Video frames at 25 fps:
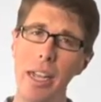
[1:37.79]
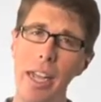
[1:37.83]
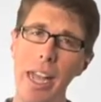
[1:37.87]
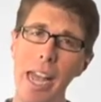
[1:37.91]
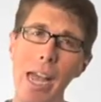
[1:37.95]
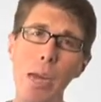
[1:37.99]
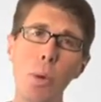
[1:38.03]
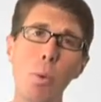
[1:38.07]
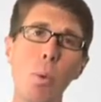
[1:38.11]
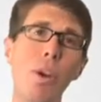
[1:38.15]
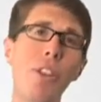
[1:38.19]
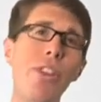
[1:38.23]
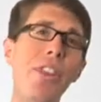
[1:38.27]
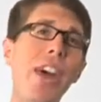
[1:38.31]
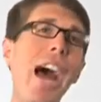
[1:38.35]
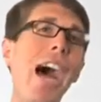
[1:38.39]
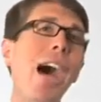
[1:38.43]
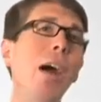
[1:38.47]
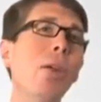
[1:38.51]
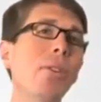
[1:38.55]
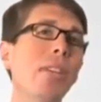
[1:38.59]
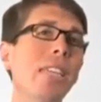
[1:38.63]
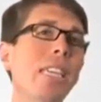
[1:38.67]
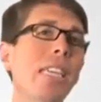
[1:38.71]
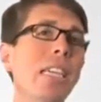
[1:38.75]
and
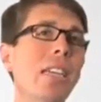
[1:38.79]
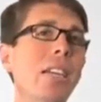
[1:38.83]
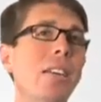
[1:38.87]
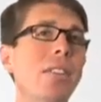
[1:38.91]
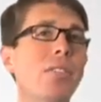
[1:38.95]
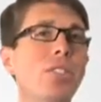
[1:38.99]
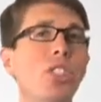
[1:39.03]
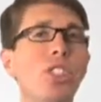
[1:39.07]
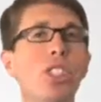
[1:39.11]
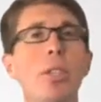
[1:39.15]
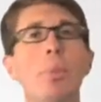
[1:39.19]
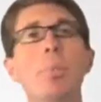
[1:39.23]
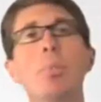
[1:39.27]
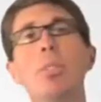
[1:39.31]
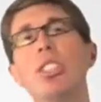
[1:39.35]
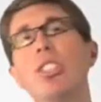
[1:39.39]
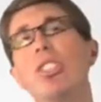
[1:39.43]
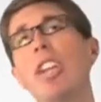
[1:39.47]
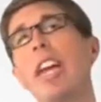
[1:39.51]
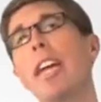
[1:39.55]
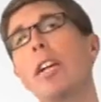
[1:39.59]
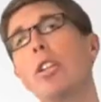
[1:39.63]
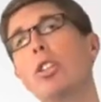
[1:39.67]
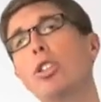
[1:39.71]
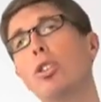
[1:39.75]
without need of
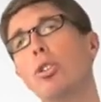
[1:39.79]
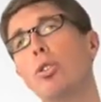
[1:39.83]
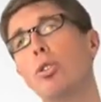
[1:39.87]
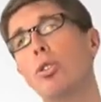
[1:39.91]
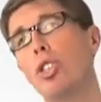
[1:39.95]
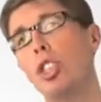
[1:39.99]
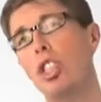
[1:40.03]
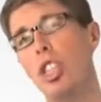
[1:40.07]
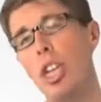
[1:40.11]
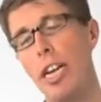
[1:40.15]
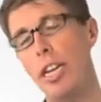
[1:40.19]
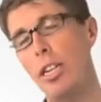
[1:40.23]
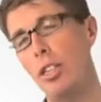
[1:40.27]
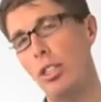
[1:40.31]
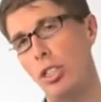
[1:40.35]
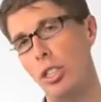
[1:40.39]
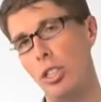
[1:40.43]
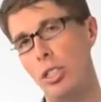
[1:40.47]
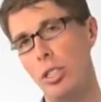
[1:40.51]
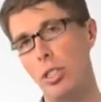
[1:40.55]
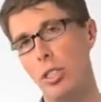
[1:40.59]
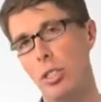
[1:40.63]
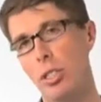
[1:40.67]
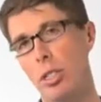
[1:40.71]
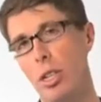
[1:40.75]
substantial
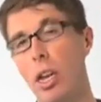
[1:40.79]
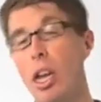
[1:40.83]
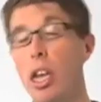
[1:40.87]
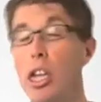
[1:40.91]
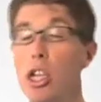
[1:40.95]
changes,